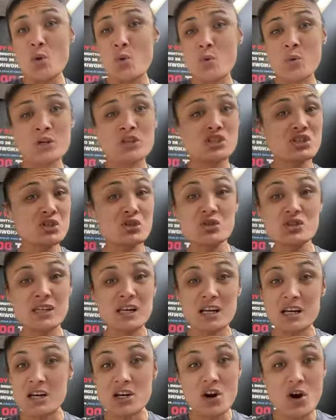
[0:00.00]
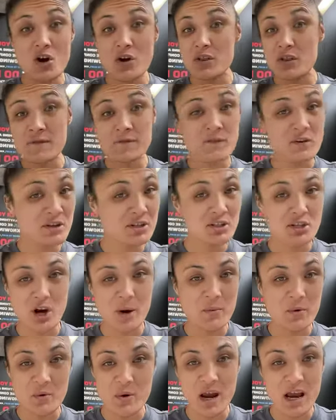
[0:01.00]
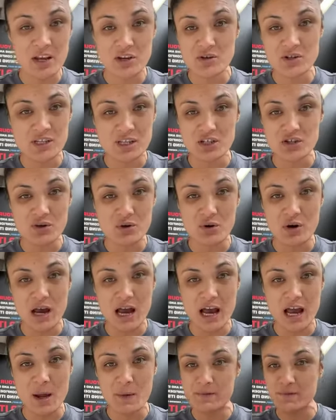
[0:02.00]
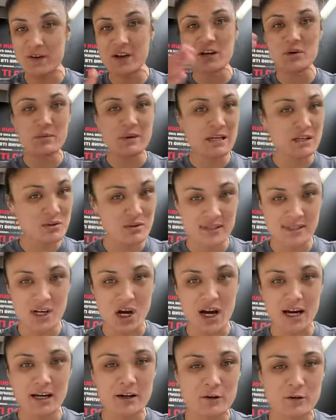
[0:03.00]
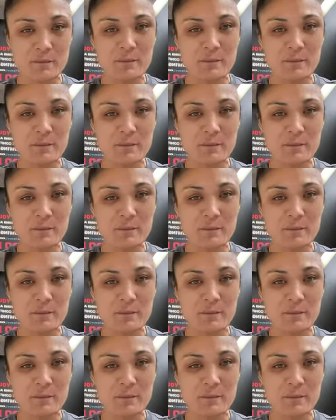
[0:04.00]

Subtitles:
which you didn't know the first time around you did your fundamental cycle.